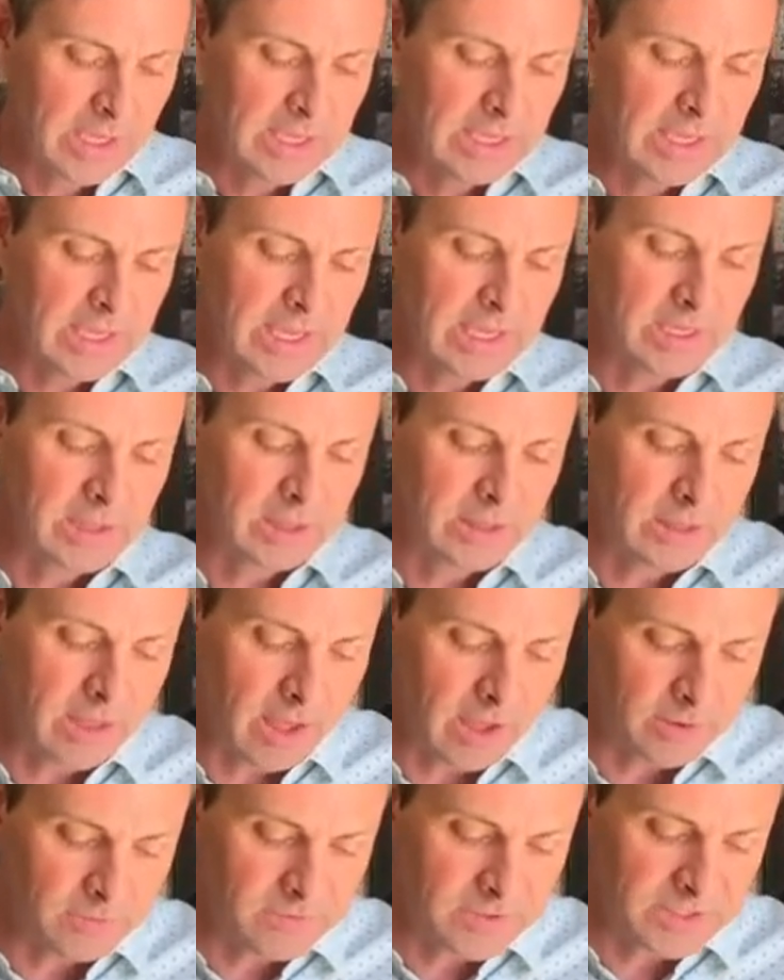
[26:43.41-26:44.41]
He had
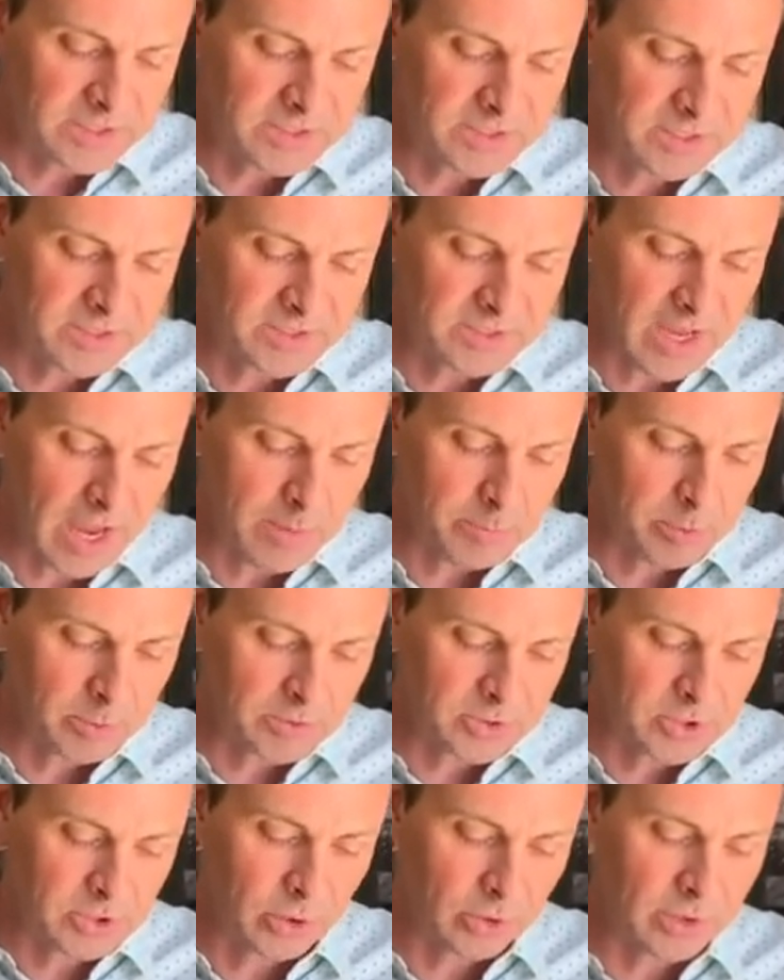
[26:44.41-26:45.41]
loved his
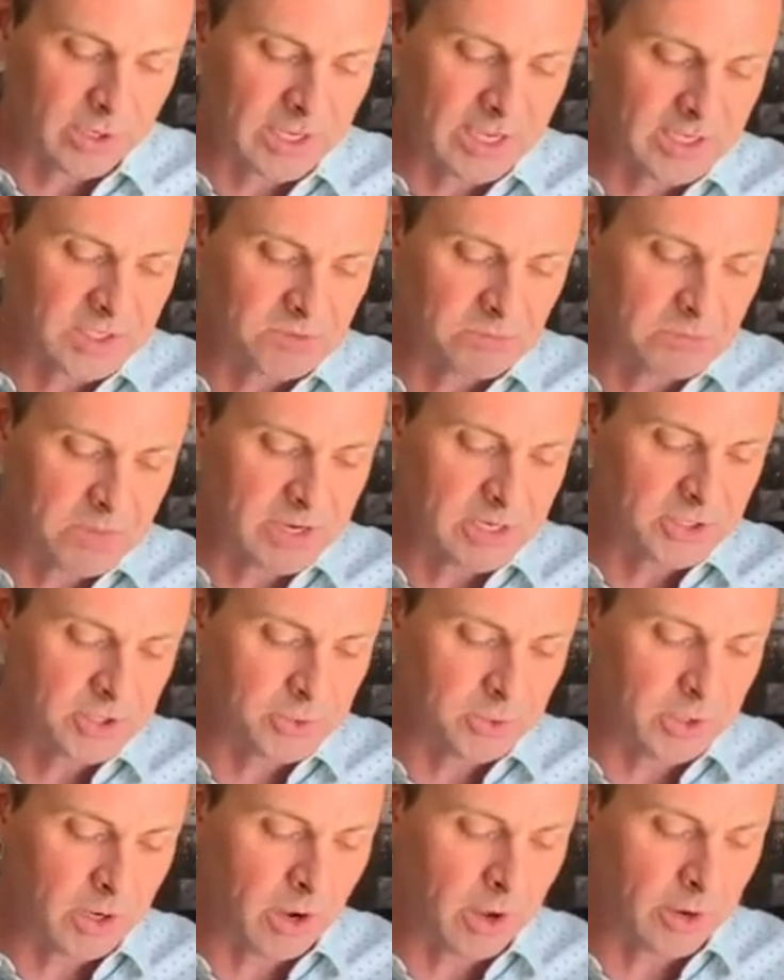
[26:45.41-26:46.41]
disciples during his
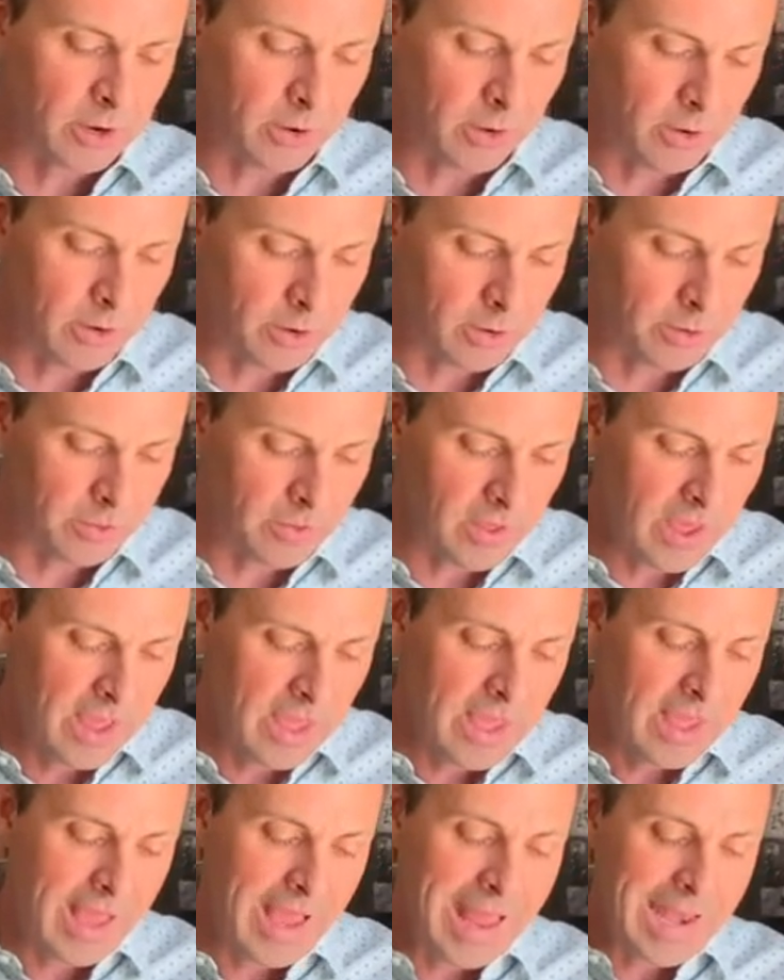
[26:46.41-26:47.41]
ministry on earth,
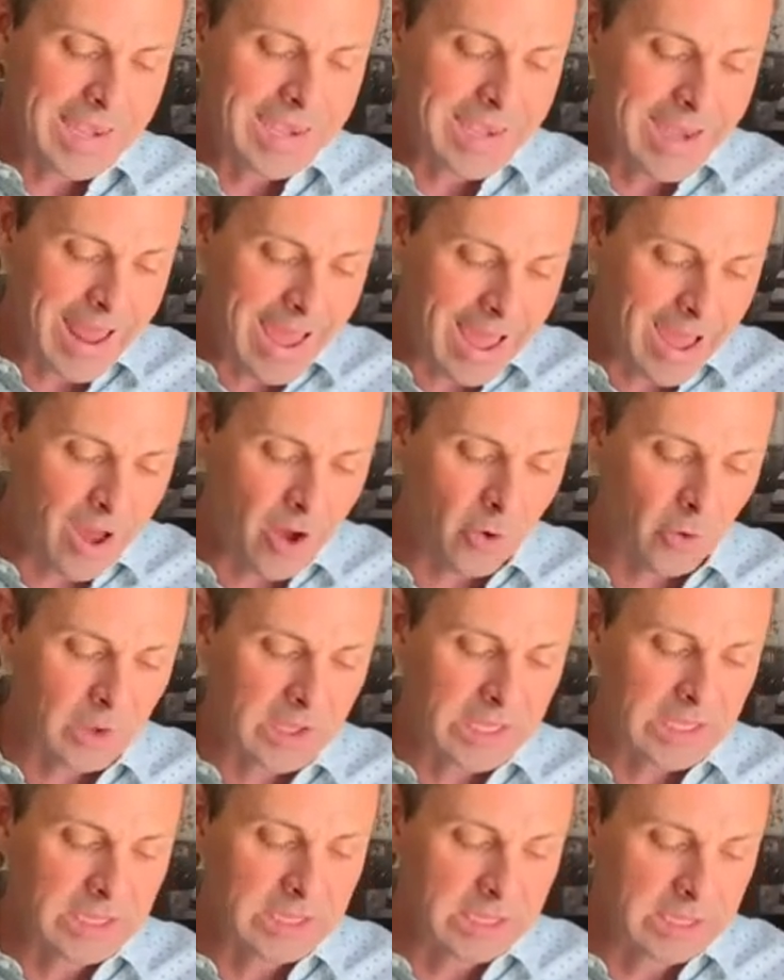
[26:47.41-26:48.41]
and now
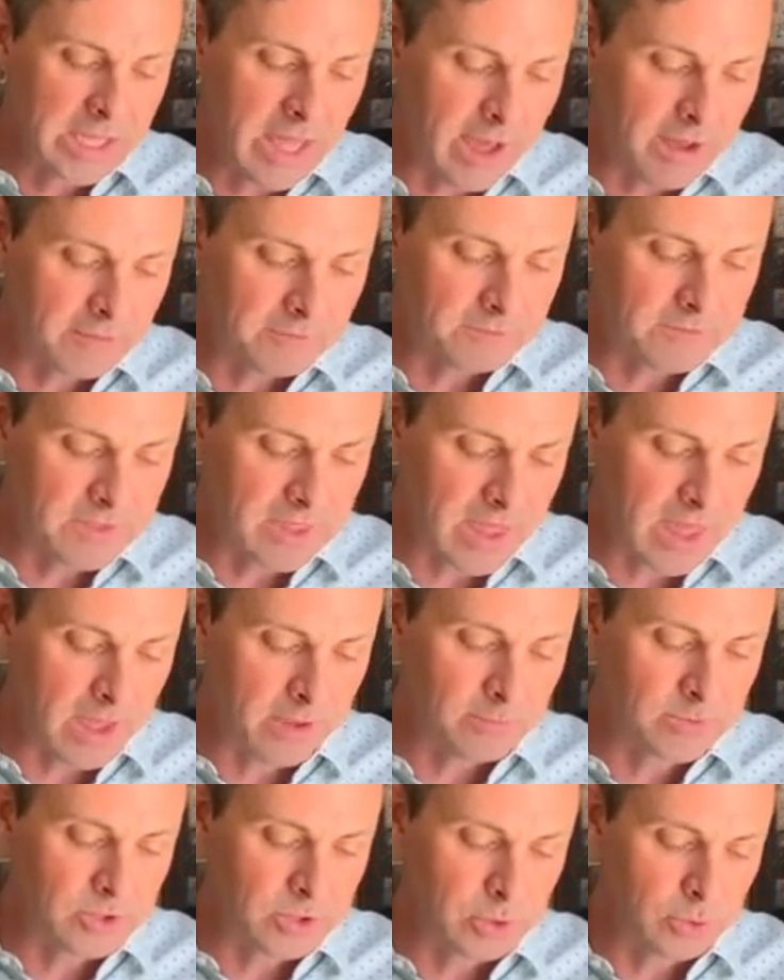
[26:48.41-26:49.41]
he loved
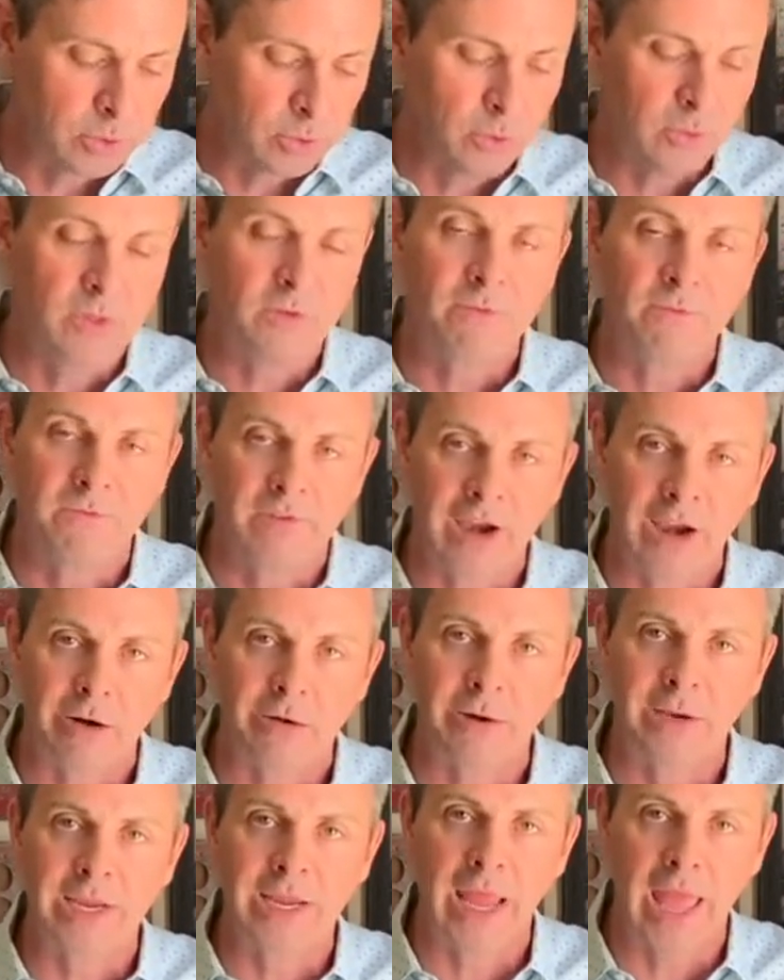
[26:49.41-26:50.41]
them to the
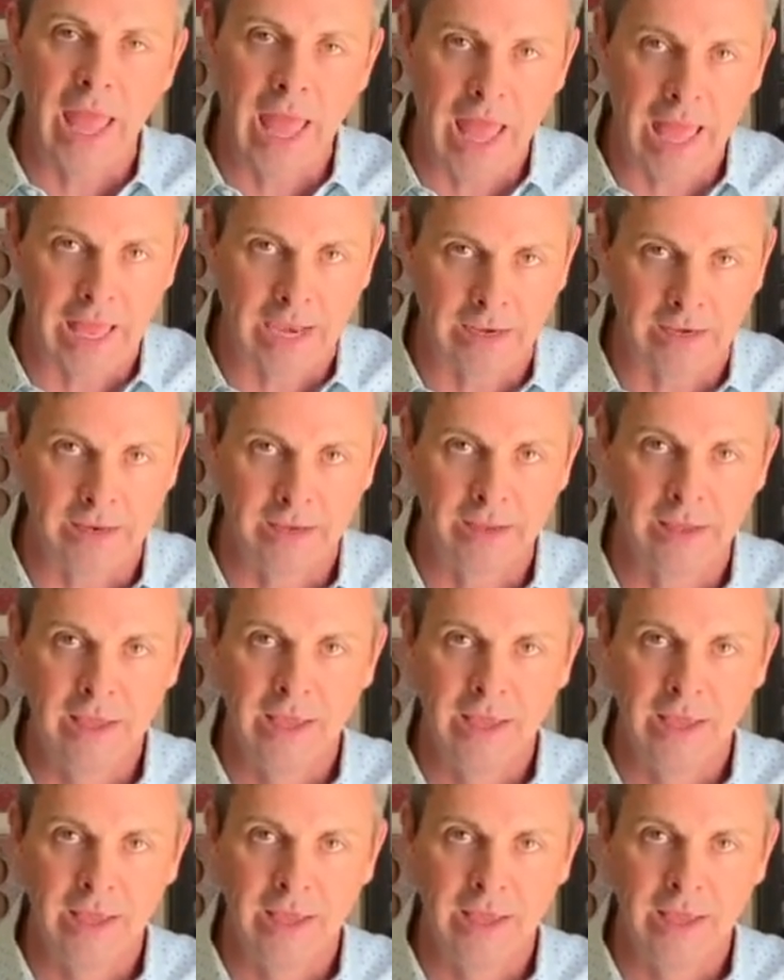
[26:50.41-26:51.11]
very end.